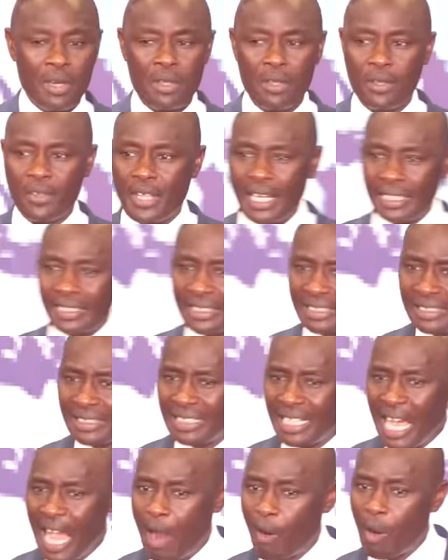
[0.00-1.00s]
that
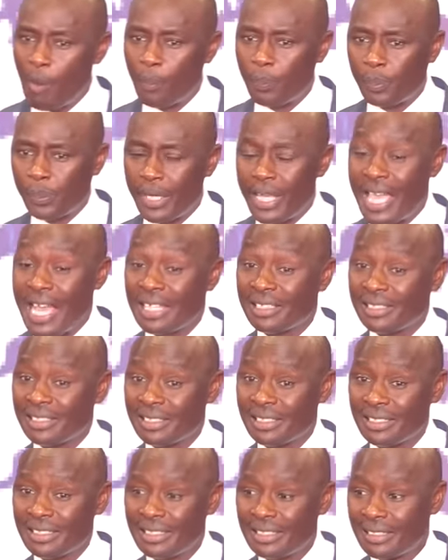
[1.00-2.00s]
our
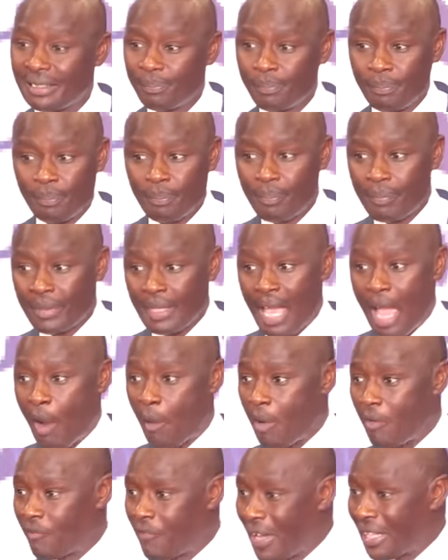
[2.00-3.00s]
prayers,
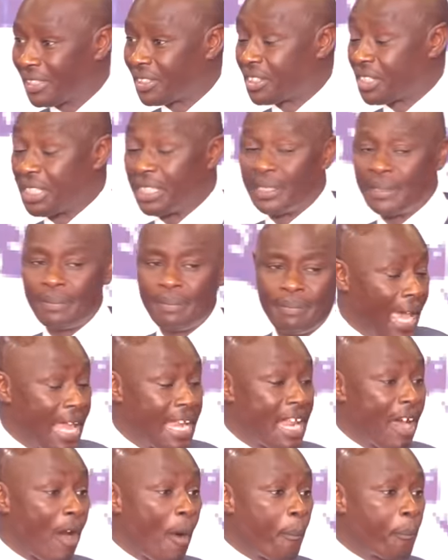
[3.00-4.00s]
our fasting,
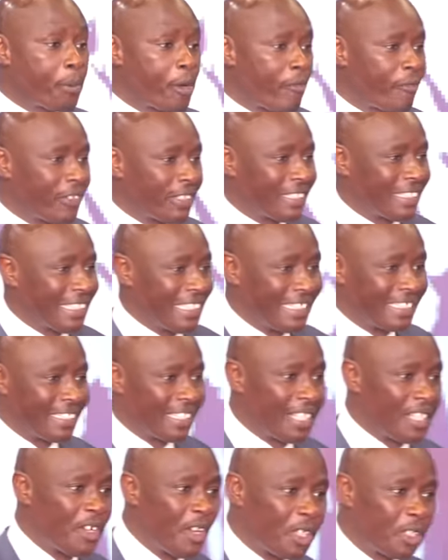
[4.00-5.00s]
and our
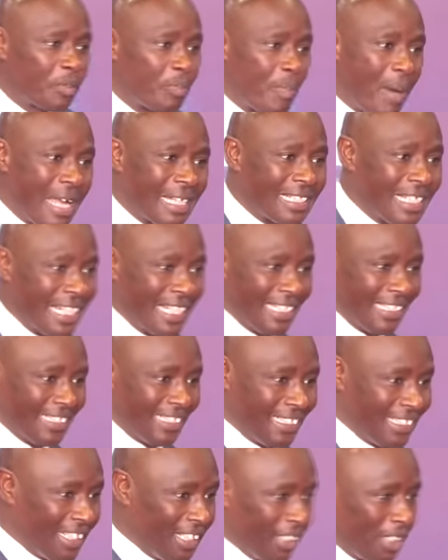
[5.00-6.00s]
prophecies do not matter.
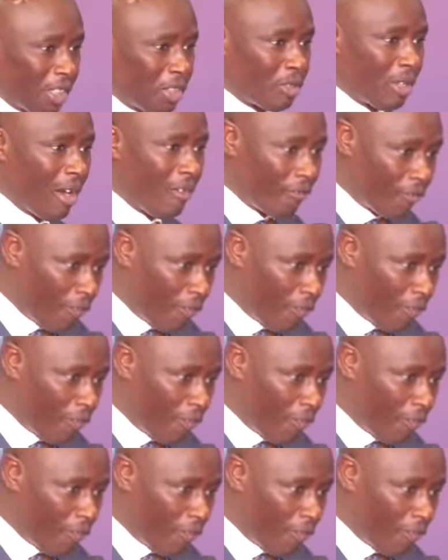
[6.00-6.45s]
It is your